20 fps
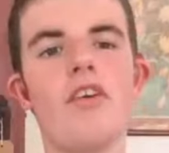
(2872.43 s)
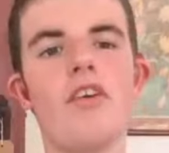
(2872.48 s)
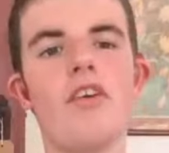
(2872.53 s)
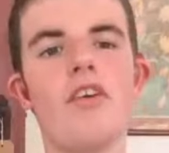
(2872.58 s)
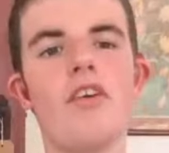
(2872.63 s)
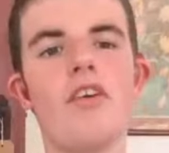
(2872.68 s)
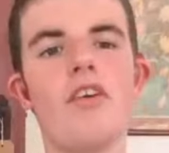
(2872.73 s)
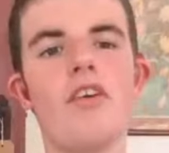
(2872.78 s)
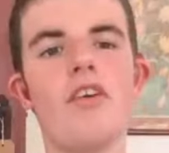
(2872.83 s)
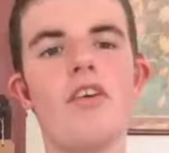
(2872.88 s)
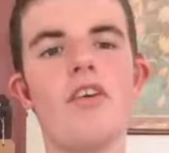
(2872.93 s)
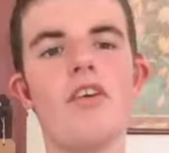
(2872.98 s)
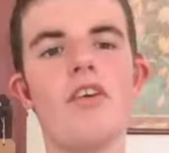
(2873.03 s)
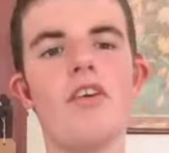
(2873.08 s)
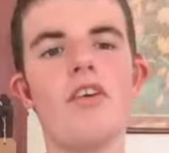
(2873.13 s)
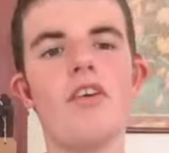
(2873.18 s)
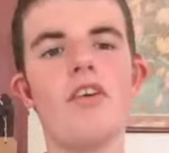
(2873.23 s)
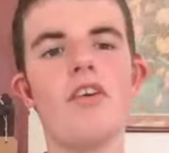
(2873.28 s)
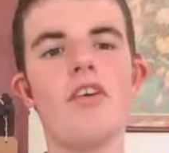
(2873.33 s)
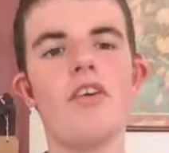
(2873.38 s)
a
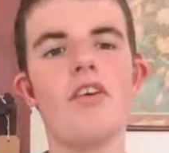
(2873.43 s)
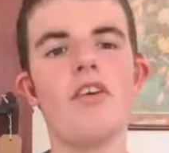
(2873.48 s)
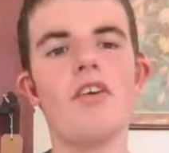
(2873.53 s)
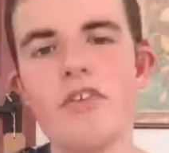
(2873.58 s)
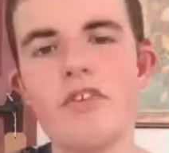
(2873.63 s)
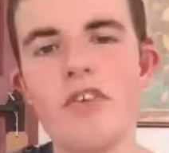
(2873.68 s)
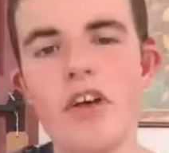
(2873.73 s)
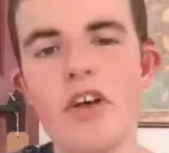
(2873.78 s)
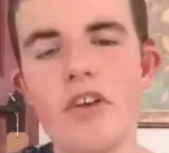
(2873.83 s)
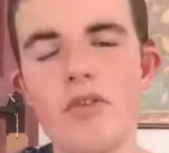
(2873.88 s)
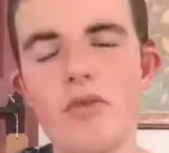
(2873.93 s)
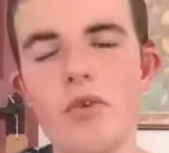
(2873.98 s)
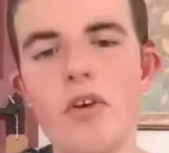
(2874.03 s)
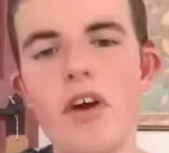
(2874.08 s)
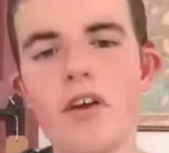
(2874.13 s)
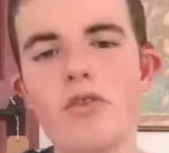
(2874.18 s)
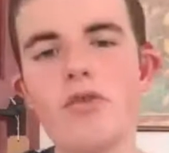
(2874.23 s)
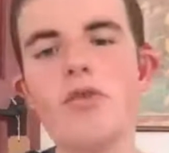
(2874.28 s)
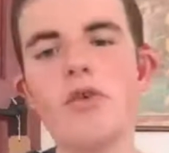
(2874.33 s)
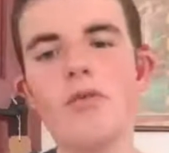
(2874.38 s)
successful electoral
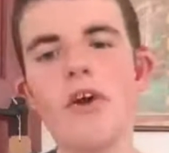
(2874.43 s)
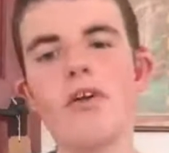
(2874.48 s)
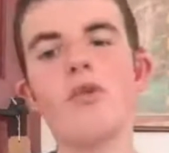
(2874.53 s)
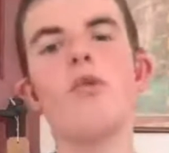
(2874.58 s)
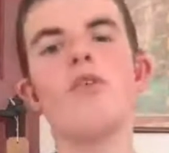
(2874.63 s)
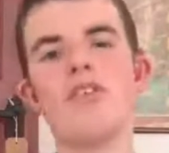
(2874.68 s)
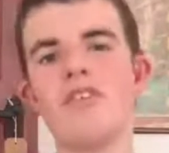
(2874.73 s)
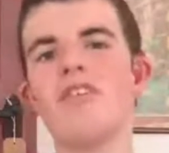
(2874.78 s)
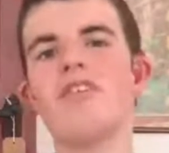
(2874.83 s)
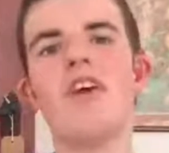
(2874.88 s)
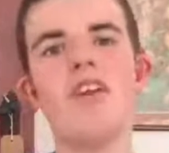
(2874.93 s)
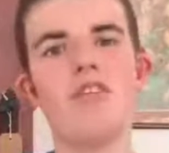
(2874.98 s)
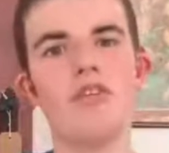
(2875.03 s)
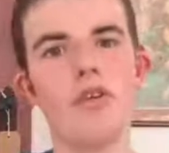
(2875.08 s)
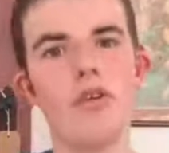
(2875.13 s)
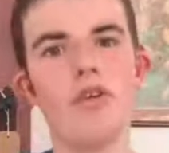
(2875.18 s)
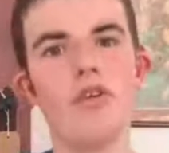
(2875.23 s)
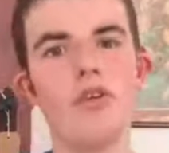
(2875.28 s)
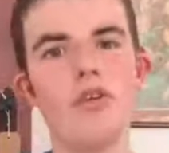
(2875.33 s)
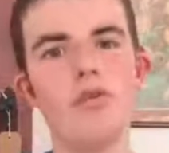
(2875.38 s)
record as a senator in
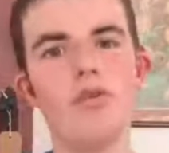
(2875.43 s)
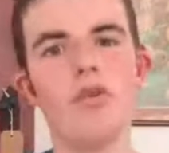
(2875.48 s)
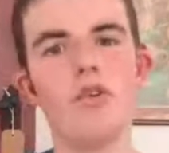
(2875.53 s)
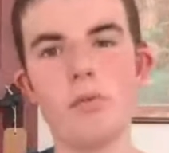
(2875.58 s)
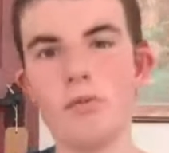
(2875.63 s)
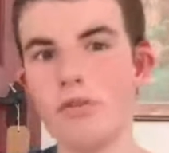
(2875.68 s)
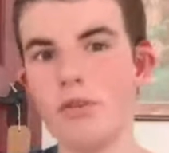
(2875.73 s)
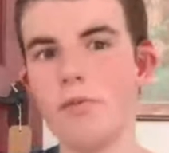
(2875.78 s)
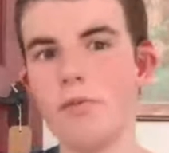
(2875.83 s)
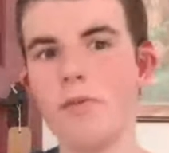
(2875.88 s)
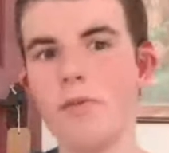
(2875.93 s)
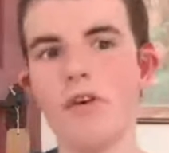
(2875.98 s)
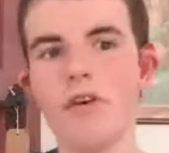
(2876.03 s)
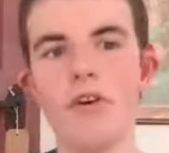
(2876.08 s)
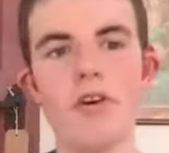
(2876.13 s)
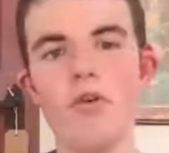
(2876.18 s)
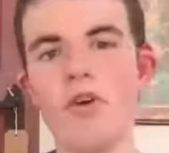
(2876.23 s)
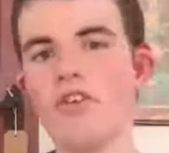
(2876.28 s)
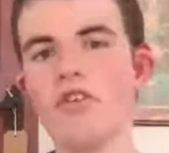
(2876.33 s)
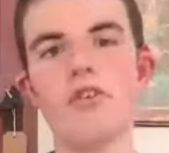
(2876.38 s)
New York specifically,
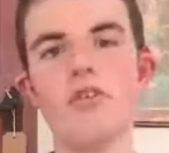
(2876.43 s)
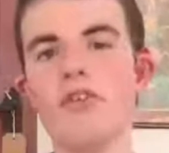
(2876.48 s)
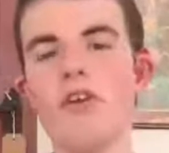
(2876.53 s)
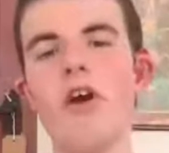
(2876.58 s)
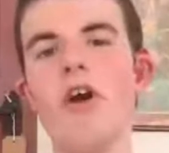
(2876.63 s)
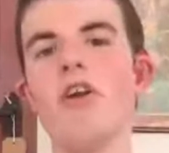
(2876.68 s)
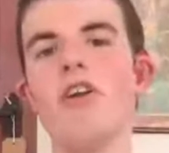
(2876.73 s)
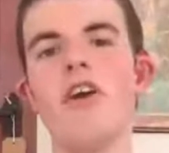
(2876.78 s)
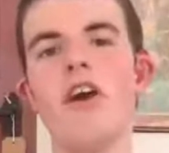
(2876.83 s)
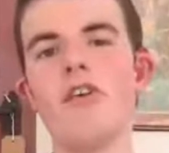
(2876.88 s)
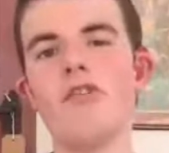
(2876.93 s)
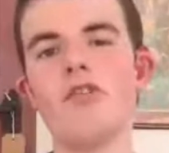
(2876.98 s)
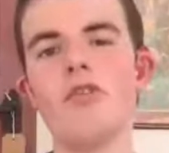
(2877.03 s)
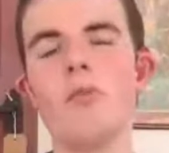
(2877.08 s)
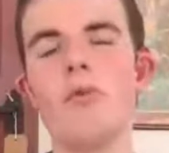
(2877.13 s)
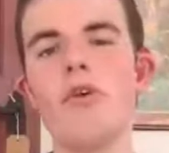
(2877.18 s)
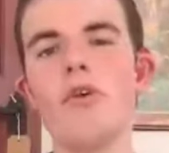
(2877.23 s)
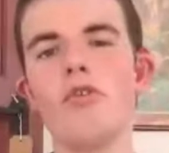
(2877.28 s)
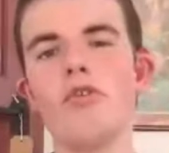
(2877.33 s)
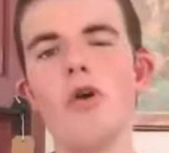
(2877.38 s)
where she was, only had
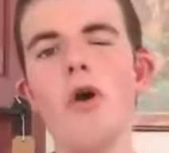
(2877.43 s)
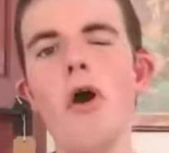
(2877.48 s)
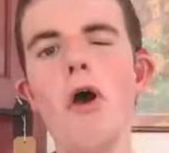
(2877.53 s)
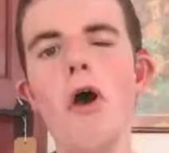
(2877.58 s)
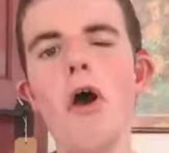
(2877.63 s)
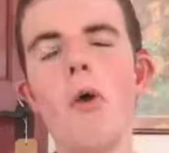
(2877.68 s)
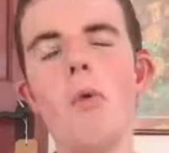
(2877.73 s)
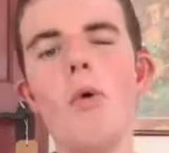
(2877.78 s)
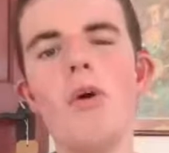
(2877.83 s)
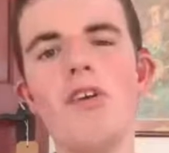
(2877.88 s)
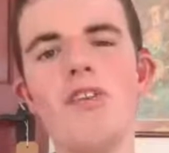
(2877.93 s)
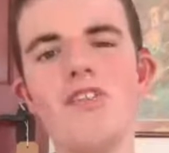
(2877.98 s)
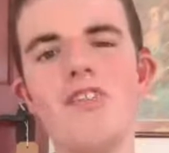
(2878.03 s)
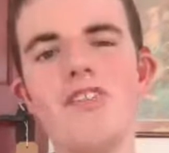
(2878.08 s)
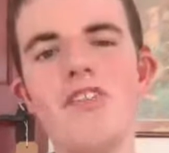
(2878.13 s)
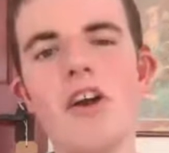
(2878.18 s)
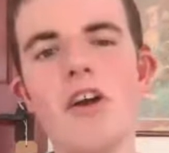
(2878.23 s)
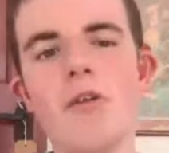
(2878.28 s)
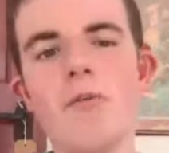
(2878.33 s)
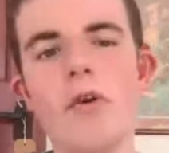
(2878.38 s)
to appeal to one
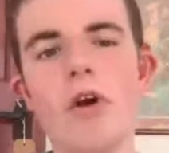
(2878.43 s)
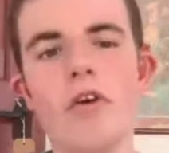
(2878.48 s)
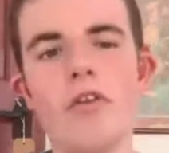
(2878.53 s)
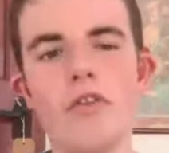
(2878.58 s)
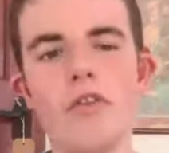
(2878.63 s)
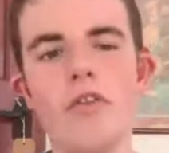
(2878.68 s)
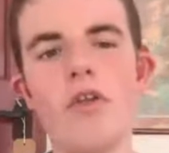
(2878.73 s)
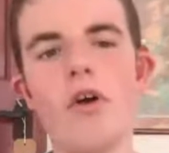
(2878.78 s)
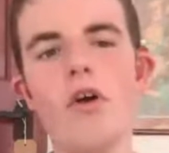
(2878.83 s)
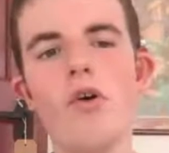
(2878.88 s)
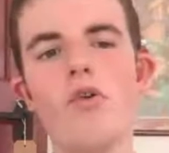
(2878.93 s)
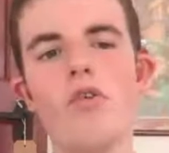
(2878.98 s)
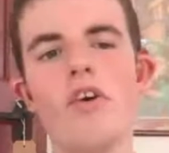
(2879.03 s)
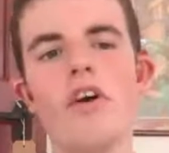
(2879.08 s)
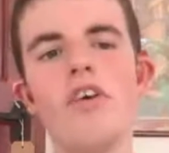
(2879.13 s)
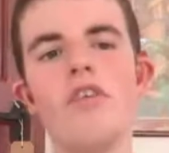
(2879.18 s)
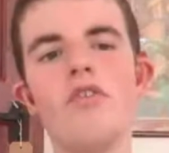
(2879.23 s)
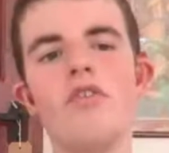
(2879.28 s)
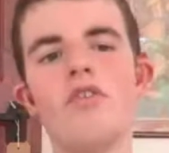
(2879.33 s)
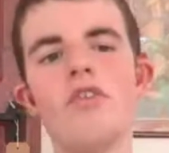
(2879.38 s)
state rather than the whole
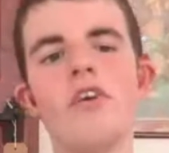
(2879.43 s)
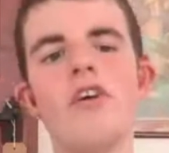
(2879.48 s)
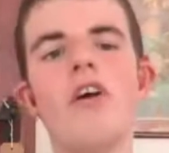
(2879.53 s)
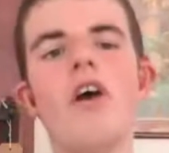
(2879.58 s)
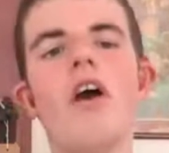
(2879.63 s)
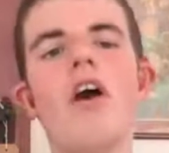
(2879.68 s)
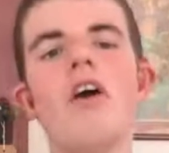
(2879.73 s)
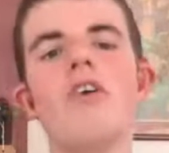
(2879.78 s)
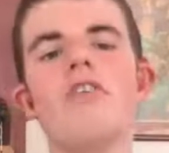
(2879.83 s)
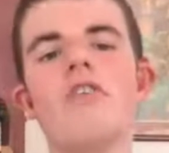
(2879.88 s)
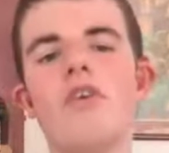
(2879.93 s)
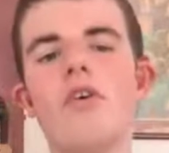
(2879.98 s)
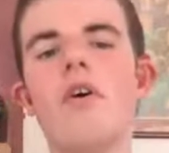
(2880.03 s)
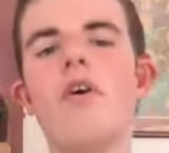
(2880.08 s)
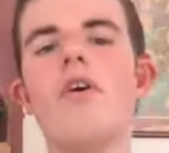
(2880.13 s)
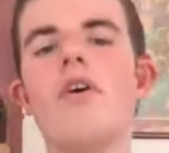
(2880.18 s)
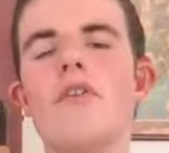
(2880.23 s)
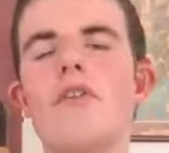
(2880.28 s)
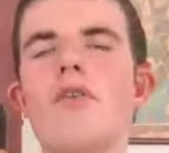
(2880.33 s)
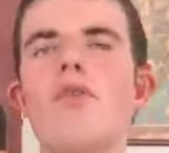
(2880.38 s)
country. So there
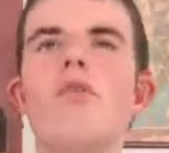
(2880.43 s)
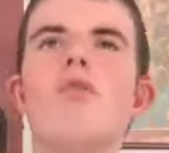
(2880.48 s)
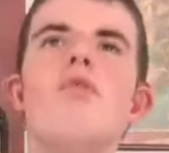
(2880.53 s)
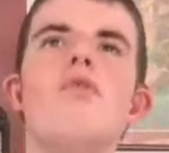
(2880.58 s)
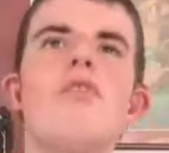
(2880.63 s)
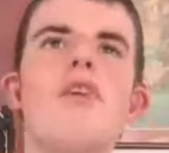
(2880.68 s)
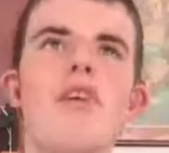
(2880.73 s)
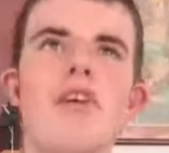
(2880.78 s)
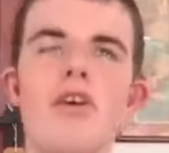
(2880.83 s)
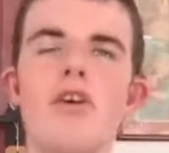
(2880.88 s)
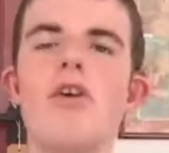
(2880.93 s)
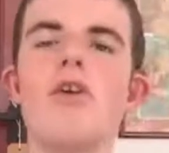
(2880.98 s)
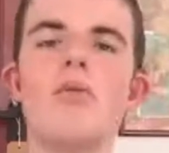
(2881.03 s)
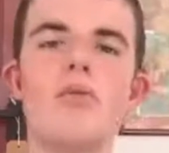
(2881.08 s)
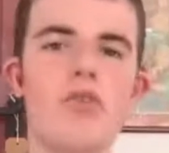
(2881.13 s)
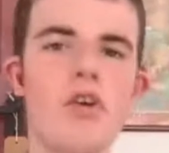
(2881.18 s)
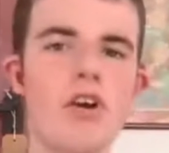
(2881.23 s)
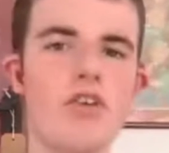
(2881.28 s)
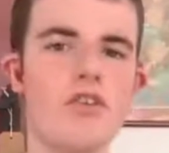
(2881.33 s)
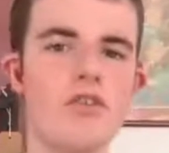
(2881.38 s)
are already a lot
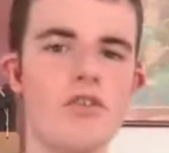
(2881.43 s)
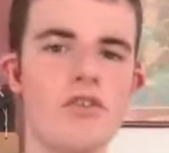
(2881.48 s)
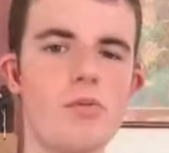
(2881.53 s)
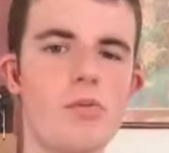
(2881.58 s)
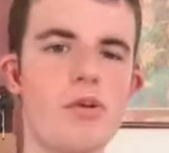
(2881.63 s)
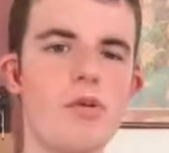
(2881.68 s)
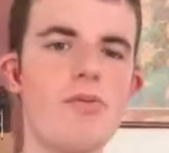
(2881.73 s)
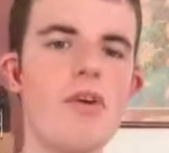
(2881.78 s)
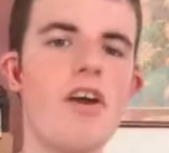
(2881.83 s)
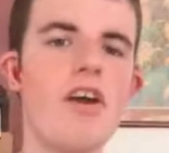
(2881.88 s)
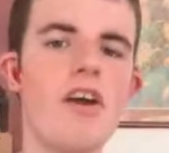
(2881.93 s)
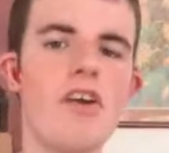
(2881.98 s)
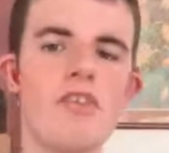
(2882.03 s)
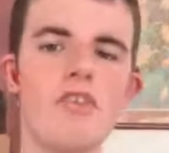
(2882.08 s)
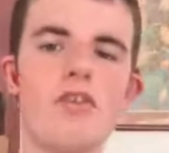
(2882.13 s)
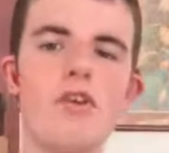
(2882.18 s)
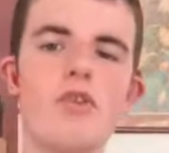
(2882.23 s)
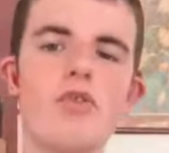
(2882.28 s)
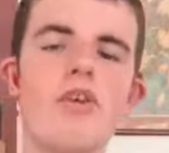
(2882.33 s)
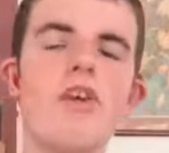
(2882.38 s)
of questions to be raised,
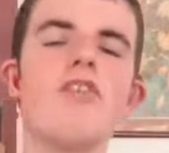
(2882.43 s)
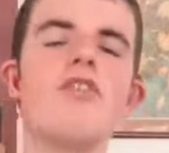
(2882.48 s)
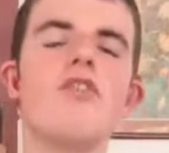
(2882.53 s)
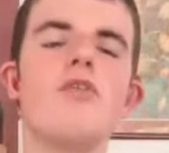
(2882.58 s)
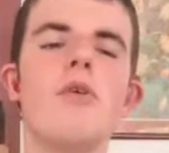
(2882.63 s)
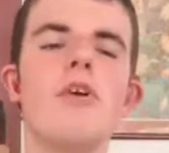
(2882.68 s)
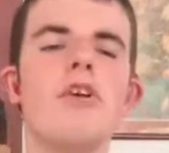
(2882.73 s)
and those questions have only